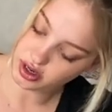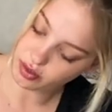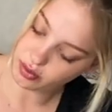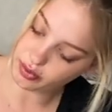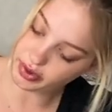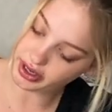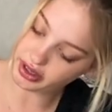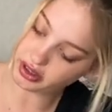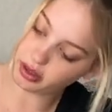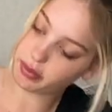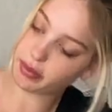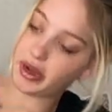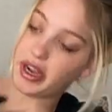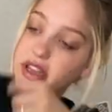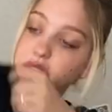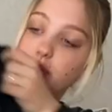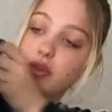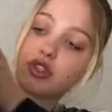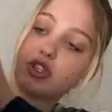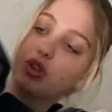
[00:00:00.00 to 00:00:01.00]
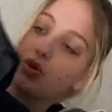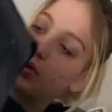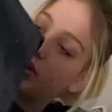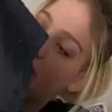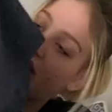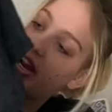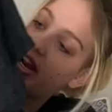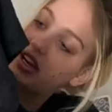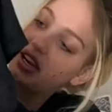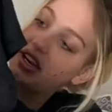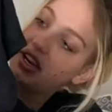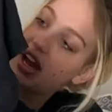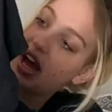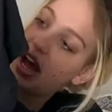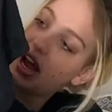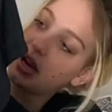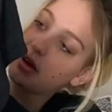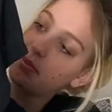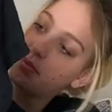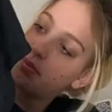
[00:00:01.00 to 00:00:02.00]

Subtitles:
Regular price was $3.99,